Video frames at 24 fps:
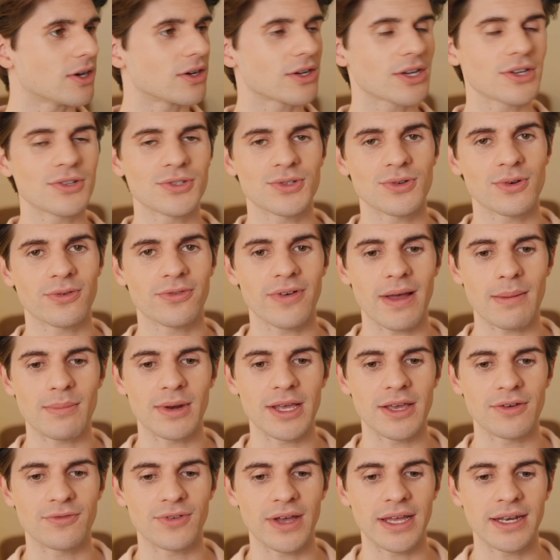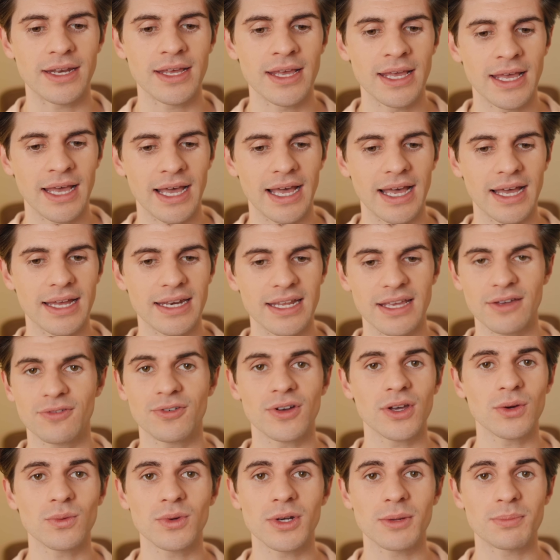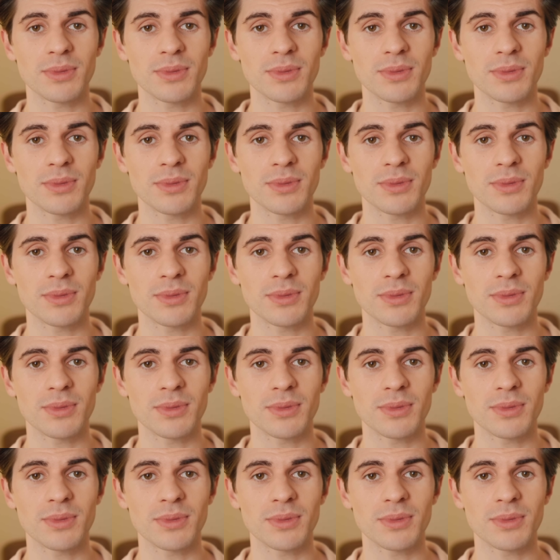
I'll go to a family event, and if I want